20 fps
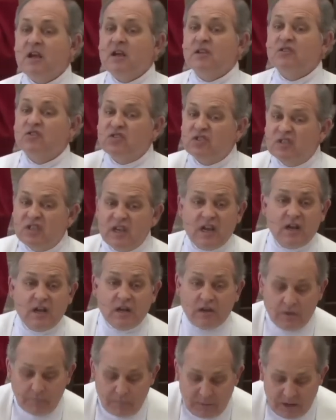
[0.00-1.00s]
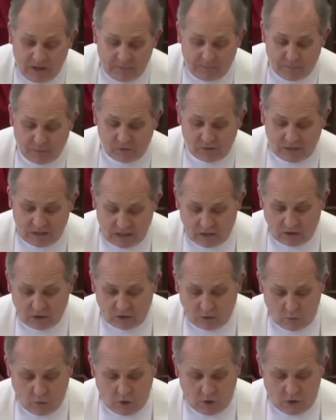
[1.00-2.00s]
Send people into
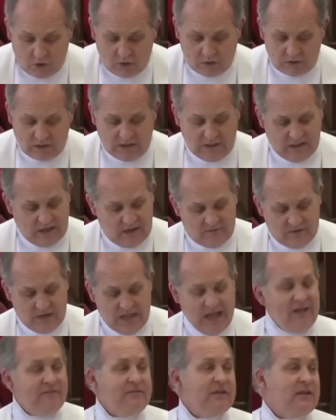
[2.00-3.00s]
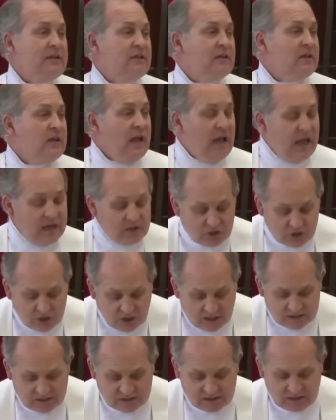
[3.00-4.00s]
the world to live loving and
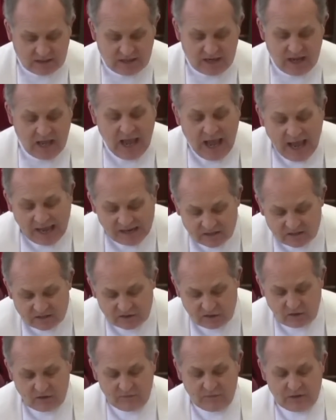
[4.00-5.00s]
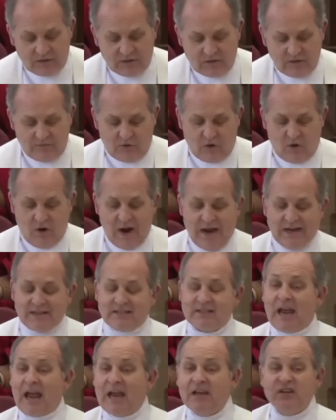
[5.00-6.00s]
justly as servants of
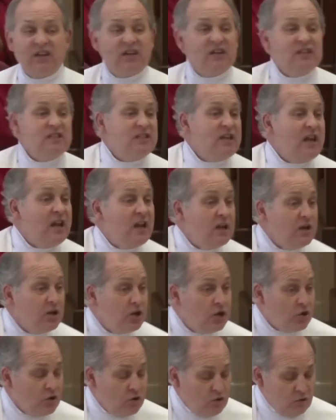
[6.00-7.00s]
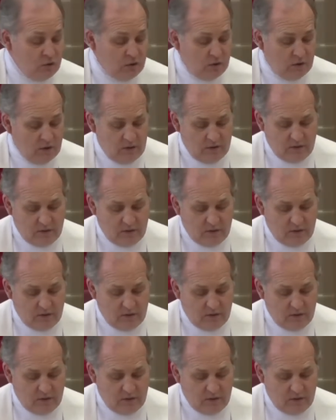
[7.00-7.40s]
Christ and continue